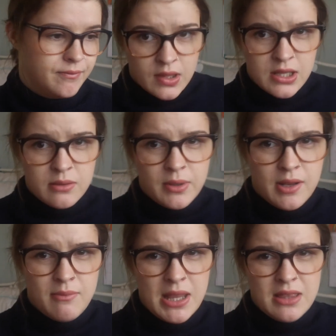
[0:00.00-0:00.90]
This one
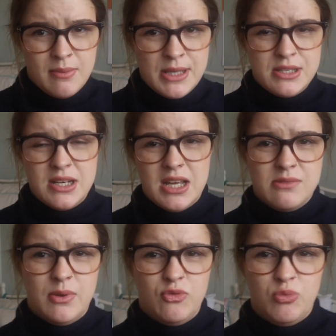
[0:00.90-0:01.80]
I meant to mention
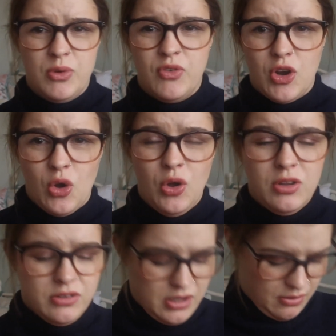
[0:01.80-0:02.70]
last month but
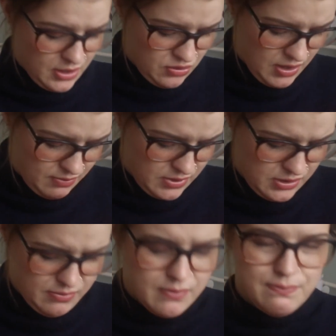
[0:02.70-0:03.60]
forgot, so I grabbed it.